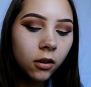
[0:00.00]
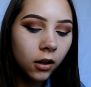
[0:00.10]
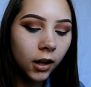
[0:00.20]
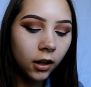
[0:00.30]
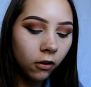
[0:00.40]

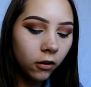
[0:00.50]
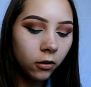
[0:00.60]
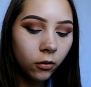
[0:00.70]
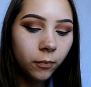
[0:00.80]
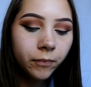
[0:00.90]
And
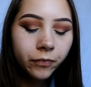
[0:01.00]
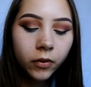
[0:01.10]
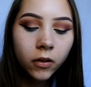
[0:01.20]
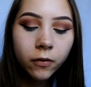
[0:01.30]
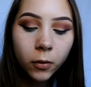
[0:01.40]
so
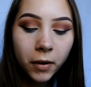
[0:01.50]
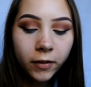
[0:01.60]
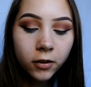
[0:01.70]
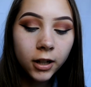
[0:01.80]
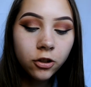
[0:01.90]
for my
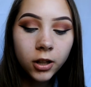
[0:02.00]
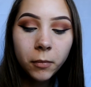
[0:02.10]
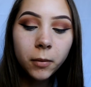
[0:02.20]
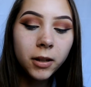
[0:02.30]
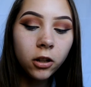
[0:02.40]
foundation, I'm going
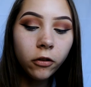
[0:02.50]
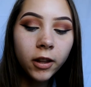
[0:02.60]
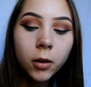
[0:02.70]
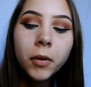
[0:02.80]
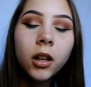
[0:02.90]
to be using
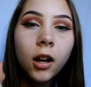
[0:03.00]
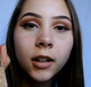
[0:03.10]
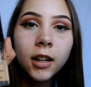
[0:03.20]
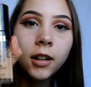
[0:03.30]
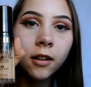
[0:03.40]
the
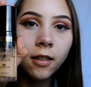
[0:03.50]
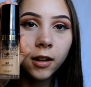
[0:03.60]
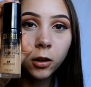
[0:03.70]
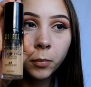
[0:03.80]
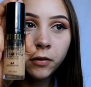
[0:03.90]
Milani
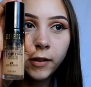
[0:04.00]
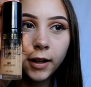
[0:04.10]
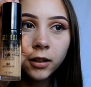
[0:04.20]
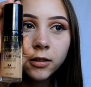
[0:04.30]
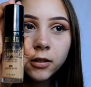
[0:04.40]
Conceal and
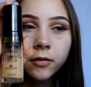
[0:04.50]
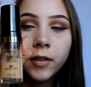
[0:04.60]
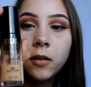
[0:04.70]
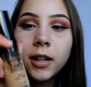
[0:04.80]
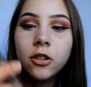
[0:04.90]
Perfect
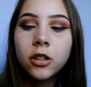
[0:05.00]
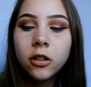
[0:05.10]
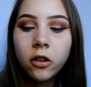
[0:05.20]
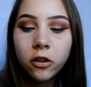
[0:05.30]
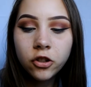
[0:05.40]
foundation in
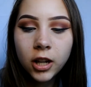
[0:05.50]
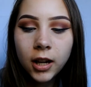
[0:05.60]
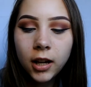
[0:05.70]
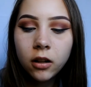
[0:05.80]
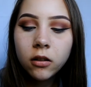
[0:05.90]
the
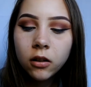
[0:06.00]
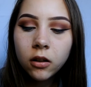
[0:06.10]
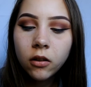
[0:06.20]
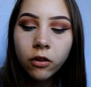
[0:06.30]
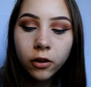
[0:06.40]
shade
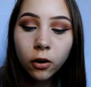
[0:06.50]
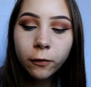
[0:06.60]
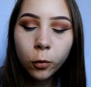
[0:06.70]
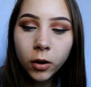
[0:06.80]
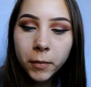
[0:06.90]

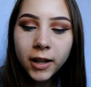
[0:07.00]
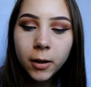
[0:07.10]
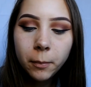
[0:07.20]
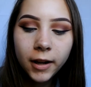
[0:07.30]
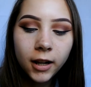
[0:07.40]
04
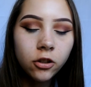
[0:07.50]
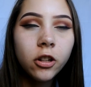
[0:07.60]
Medium Beige.